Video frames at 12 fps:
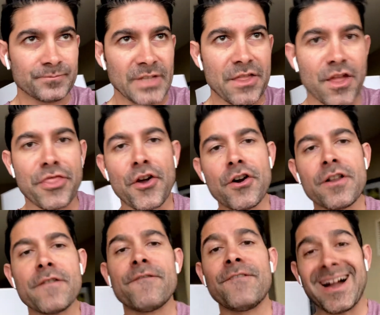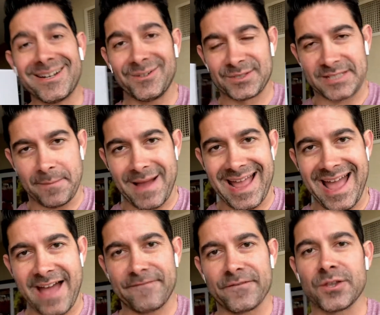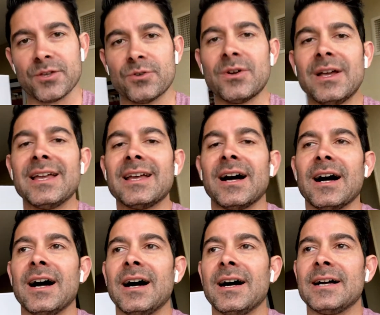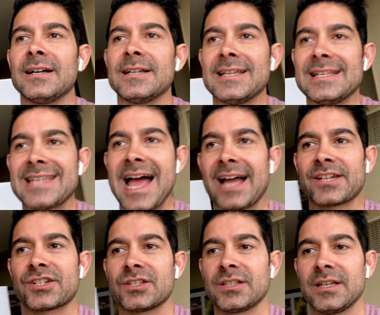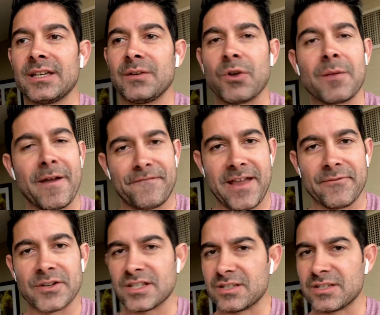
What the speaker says: The third and final tip I have for you is actually one of my favorites.